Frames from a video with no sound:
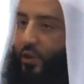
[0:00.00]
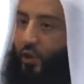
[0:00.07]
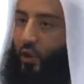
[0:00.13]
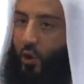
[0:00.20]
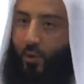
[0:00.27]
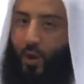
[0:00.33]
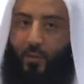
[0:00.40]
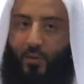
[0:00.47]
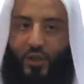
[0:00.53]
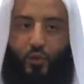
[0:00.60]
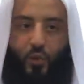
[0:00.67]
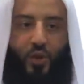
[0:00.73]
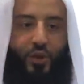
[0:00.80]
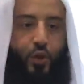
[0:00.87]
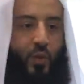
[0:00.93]
you, moments
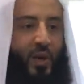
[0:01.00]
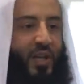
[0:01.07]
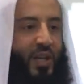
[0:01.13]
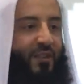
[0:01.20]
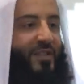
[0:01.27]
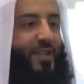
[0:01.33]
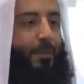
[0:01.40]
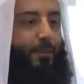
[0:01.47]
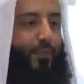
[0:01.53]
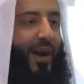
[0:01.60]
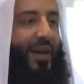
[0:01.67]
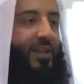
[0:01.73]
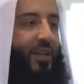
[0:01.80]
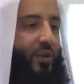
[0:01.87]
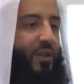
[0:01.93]
with you, and give some
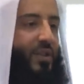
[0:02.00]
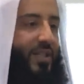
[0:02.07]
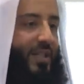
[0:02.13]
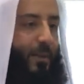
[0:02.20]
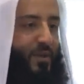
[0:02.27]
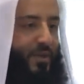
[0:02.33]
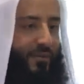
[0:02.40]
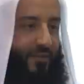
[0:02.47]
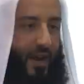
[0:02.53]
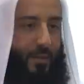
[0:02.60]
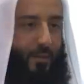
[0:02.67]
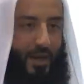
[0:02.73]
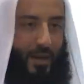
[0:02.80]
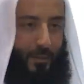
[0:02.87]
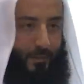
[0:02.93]
practical steps if I
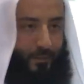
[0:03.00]
may.